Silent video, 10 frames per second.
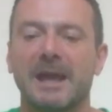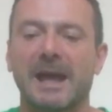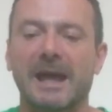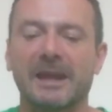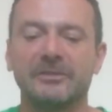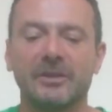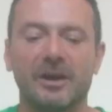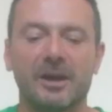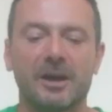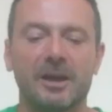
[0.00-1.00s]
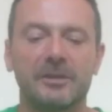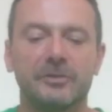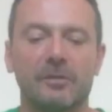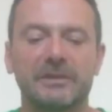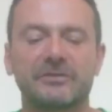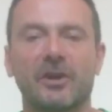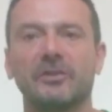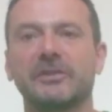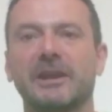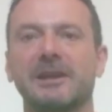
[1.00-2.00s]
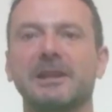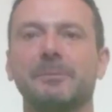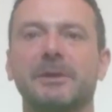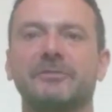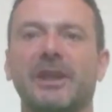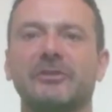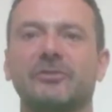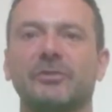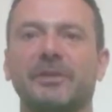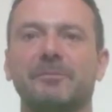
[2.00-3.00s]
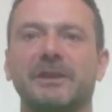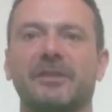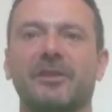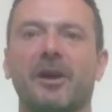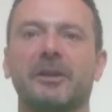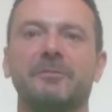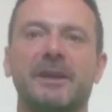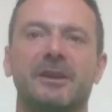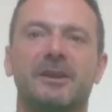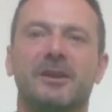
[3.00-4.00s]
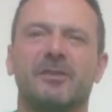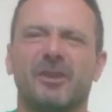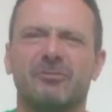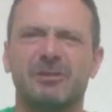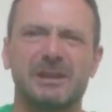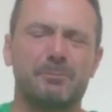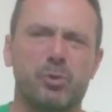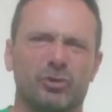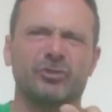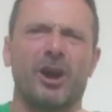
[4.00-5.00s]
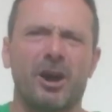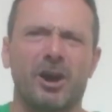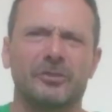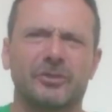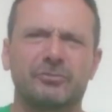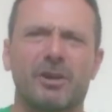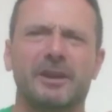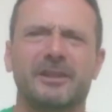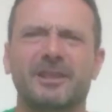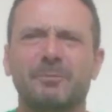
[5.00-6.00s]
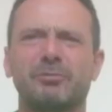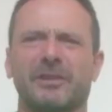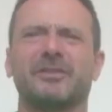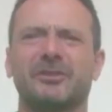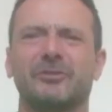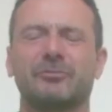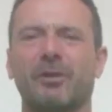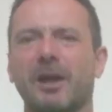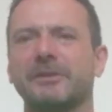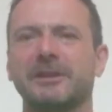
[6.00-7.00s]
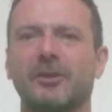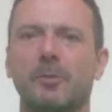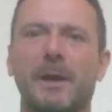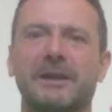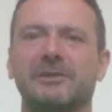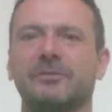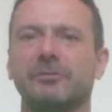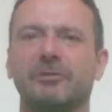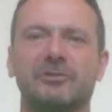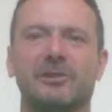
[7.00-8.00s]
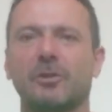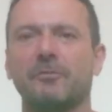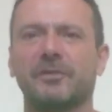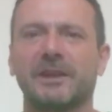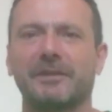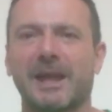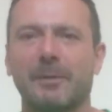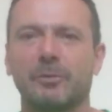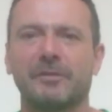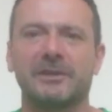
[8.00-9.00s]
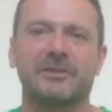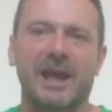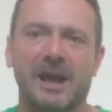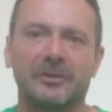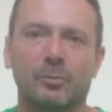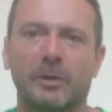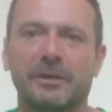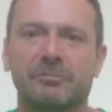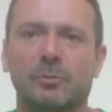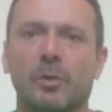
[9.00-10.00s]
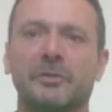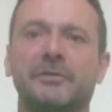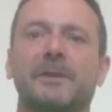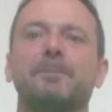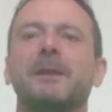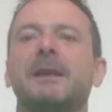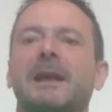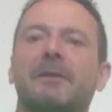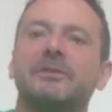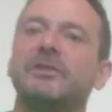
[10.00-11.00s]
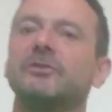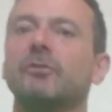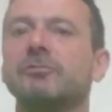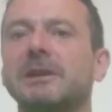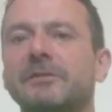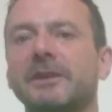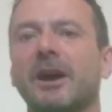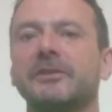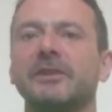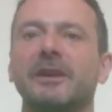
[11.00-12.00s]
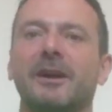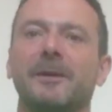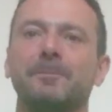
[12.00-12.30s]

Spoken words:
and, they start to get a little bit of tension or something inside and they really push hard to try and express it and drive it and go back into the original conflict they had with their dad or whatever it was. And this is not really the idea.